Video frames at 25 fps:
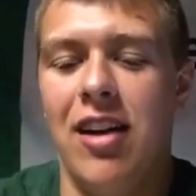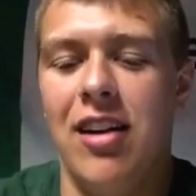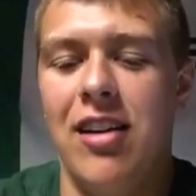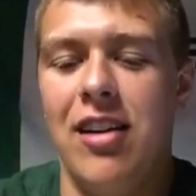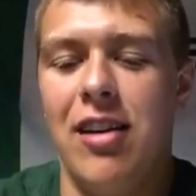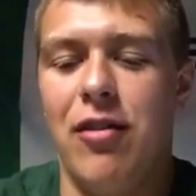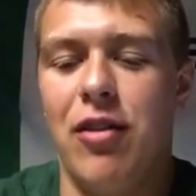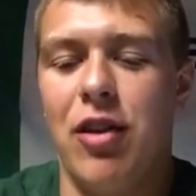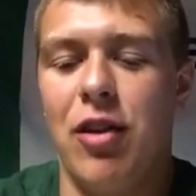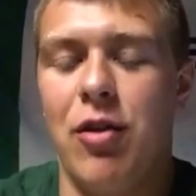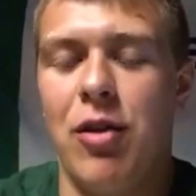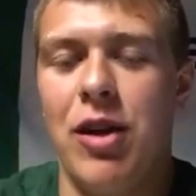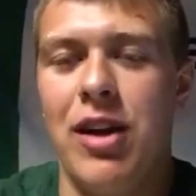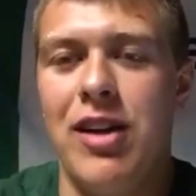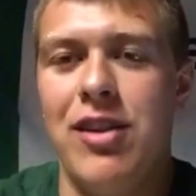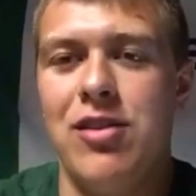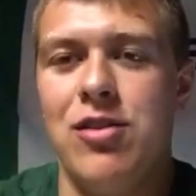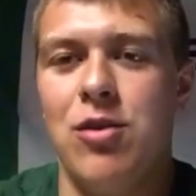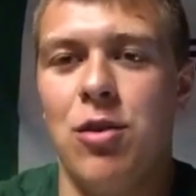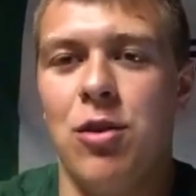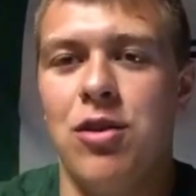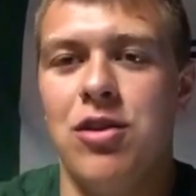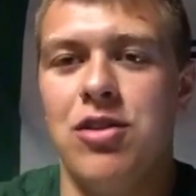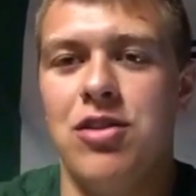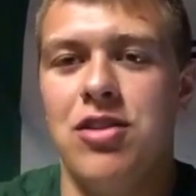different
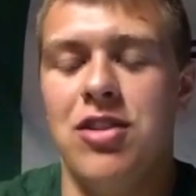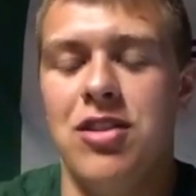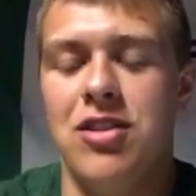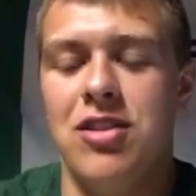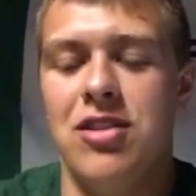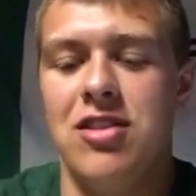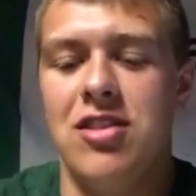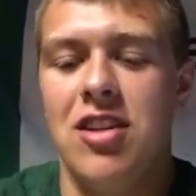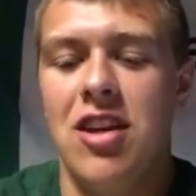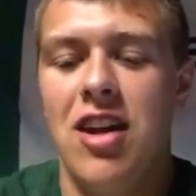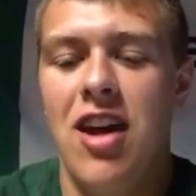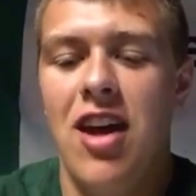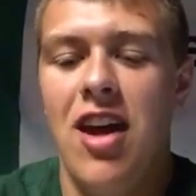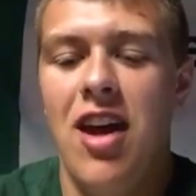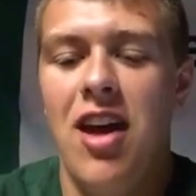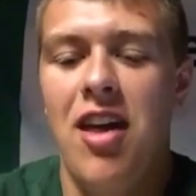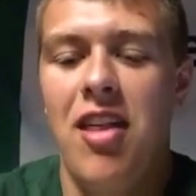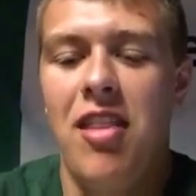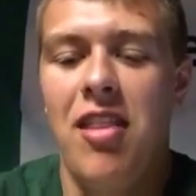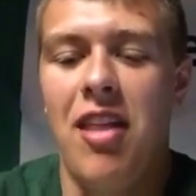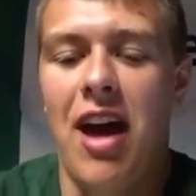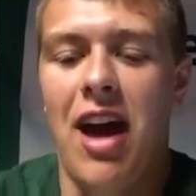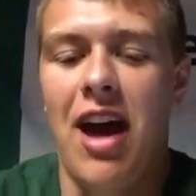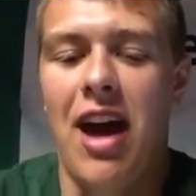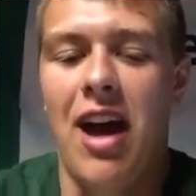resources
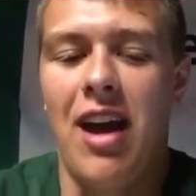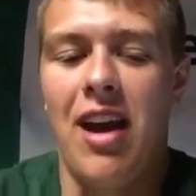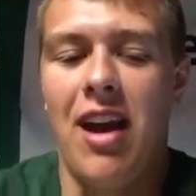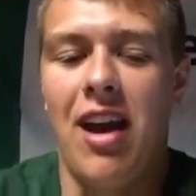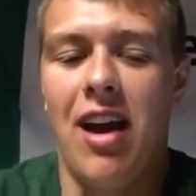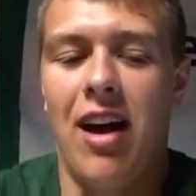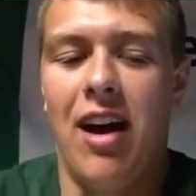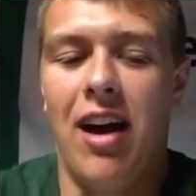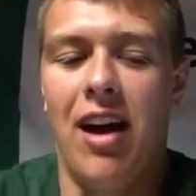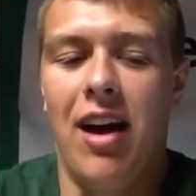that